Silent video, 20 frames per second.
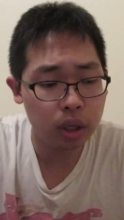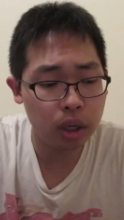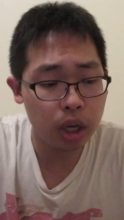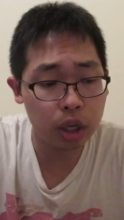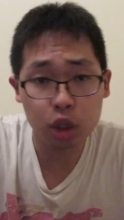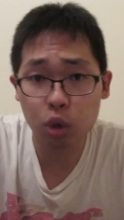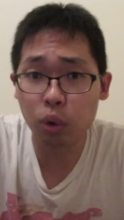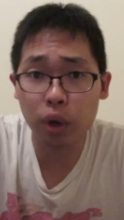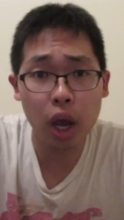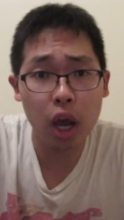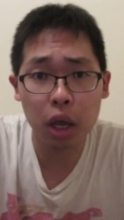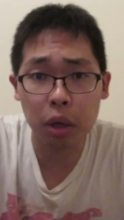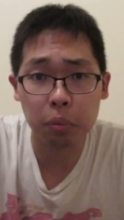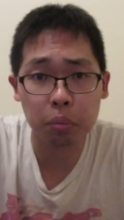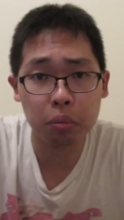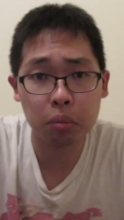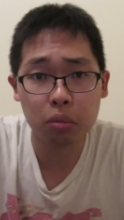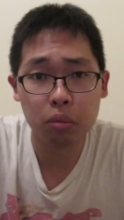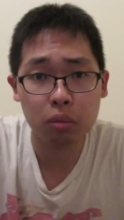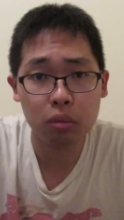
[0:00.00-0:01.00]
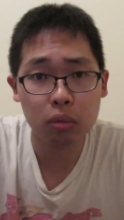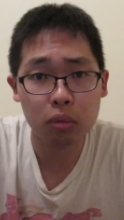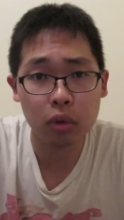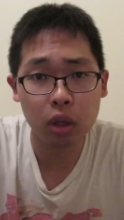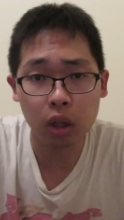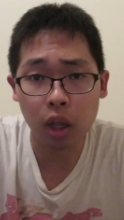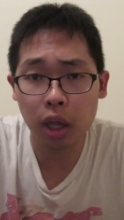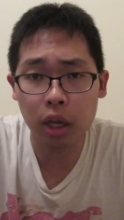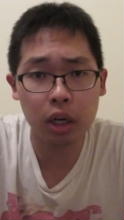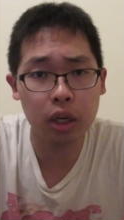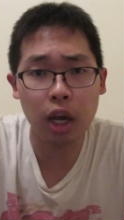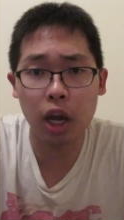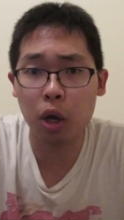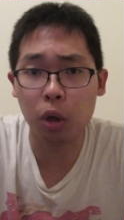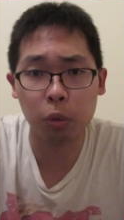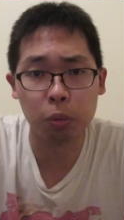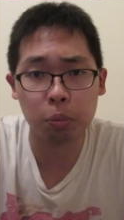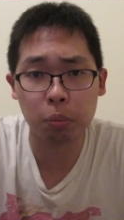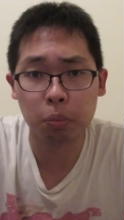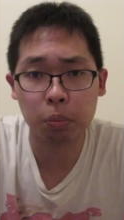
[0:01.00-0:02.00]
It's okay. Let it
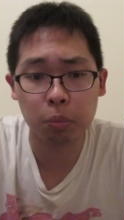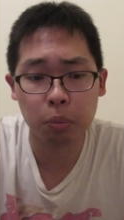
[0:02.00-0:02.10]
out.